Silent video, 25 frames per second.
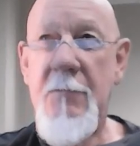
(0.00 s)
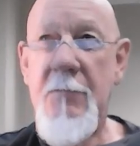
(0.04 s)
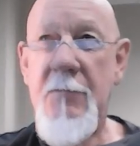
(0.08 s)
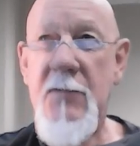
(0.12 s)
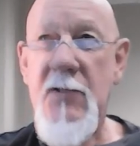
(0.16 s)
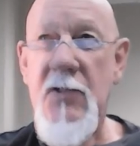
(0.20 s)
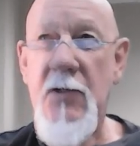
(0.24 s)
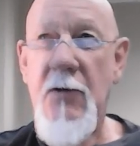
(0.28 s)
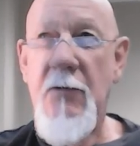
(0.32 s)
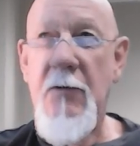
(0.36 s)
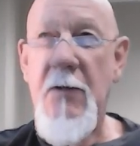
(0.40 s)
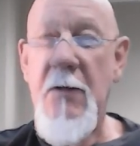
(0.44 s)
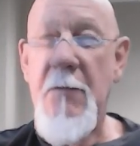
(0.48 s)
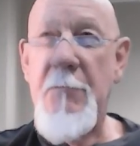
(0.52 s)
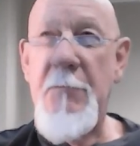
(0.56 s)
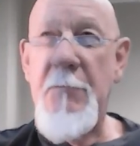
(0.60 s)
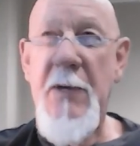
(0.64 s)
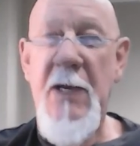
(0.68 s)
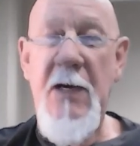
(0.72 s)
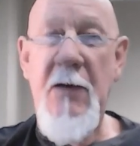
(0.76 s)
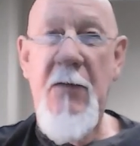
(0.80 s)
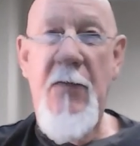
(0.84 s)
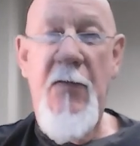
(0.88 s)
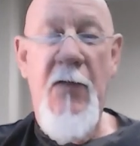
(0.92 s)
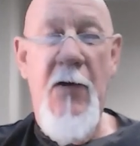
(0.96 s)
Sodium
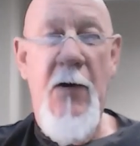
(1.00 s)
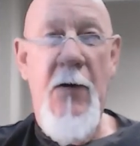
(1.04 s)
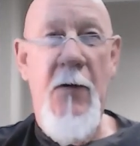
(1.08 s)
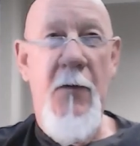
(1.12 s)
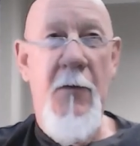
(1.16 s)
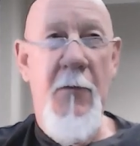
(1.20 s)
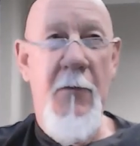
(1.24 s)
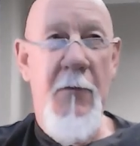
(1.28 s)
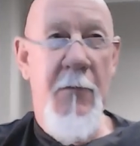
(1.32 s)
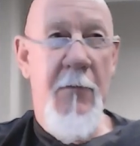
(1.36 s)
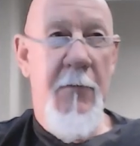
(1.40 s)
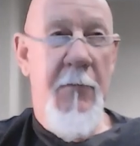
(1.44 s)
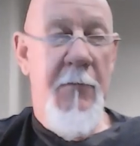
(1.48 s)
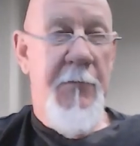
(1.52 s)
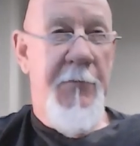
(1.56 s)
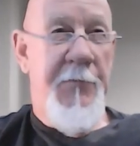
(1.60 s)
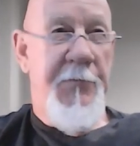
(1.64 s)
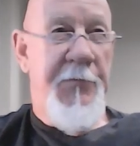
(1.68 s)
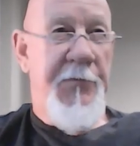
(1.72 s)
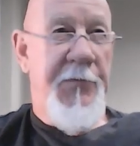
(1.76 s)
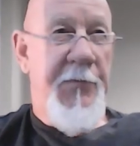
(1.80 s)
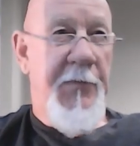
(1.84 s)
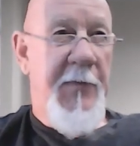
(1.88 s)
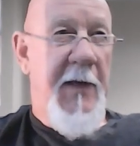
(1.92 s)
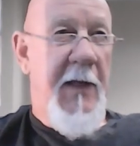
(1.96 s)
pentothal
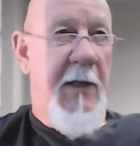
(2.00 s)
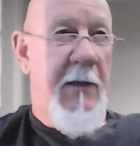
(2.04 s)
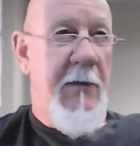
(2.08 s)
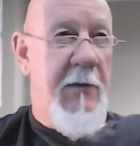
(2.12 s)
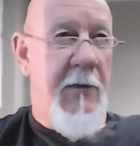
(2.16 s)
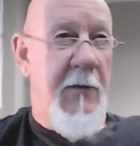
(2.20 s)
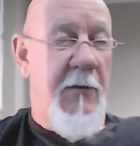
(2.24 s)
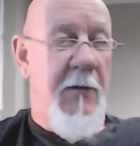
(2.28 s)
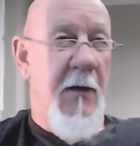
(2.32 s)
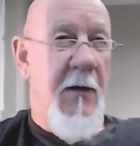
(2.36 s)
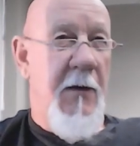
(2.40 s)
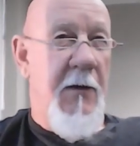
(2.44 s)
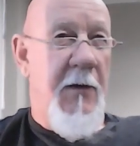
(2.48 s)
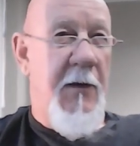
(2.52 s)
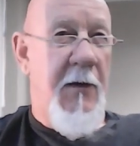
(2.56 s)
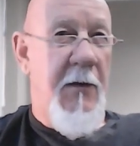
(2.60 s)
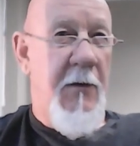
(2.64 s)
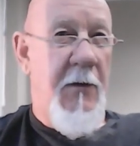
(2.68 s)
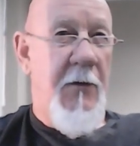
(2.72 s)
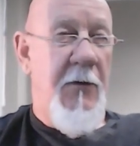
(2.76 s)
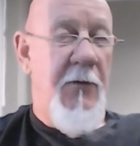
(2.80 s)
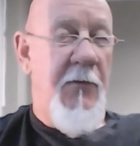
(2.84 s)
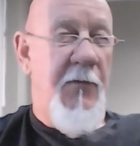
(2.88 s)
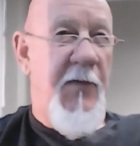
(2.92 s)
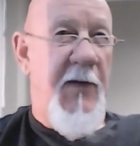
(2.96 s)
to knock you
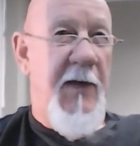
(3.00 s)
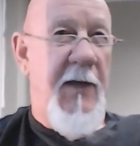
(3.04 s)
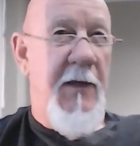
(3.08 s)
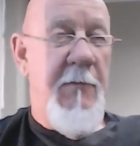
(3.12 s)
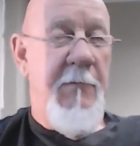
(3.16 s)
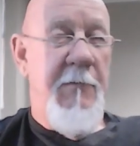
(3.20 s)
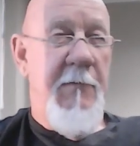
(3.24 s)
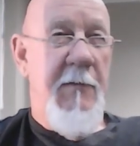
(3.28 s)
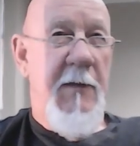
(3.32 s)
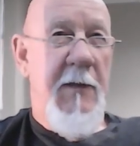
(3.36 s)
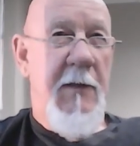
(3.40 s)
goofy